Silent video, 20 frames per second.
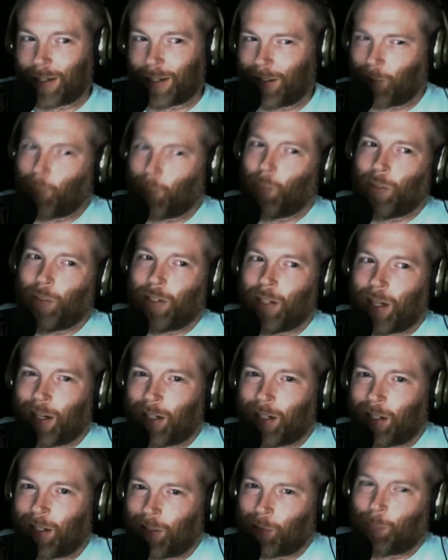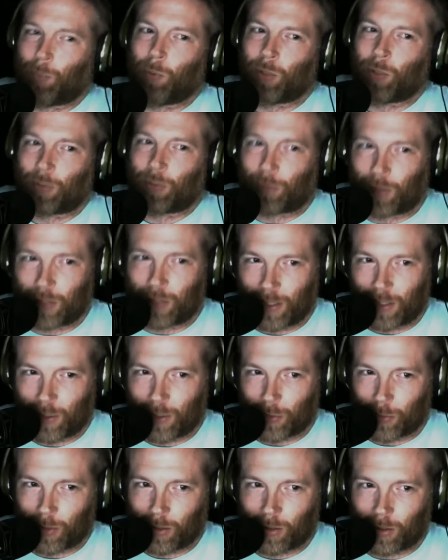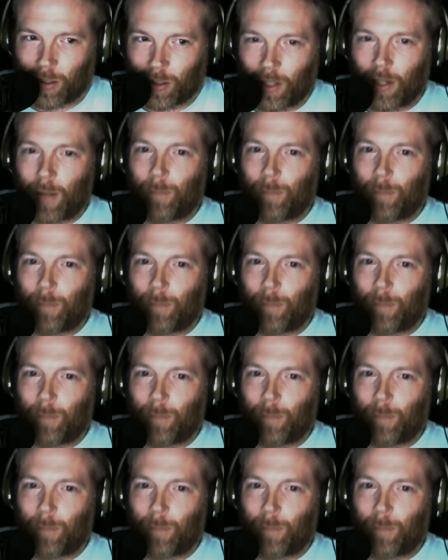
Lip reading: He's really not. He supports funding Israel.